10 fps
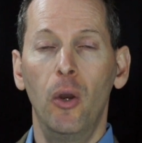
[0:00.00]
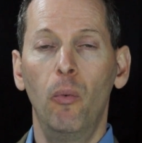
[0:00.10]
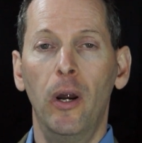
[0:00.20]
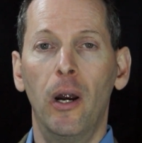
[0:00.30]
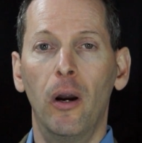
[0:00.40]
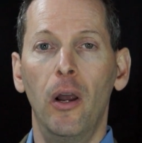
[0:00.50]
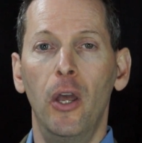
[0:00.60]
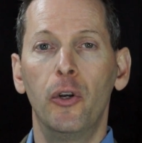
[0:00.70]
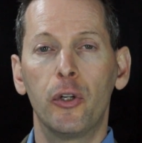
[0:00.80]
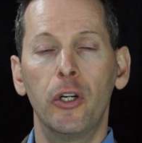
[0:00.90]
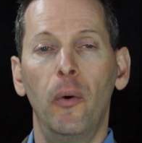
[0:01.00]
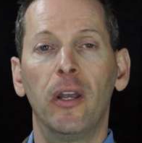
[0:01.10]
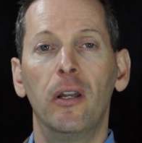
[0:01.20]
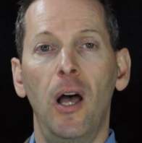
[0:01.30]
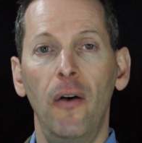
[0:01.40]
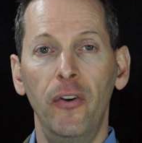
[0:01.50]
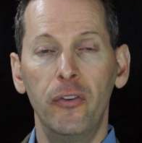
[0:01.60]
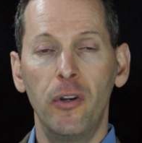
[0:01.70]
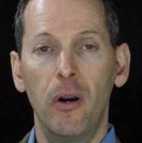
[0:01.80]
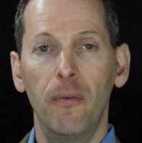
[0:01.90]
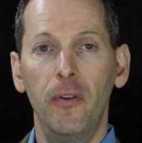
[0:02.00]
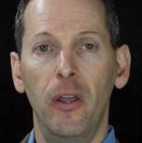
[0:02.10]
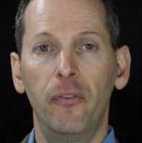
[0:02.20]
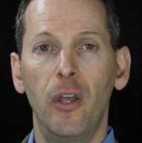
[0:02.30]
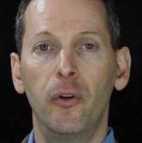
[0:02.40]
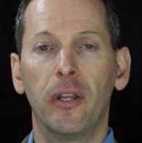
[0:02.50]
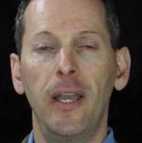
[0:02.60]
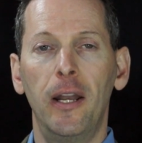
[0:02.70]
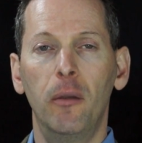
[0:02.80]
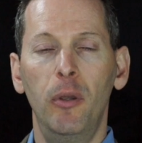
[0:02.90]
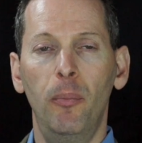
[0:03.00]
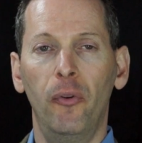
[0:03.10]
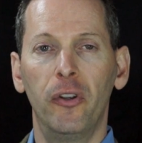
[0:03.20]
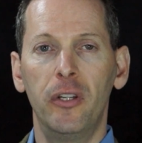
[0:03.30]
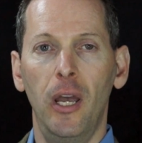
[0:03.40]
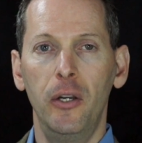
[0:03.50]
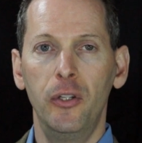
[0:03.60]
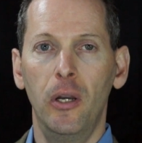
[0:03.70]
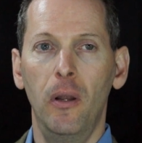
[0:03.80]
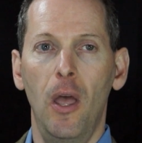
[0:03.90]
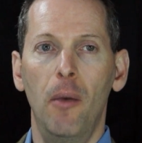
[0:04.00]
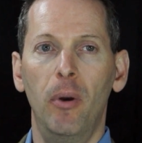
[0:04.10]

where you're showing enough assertiveness that you're getting people's attention,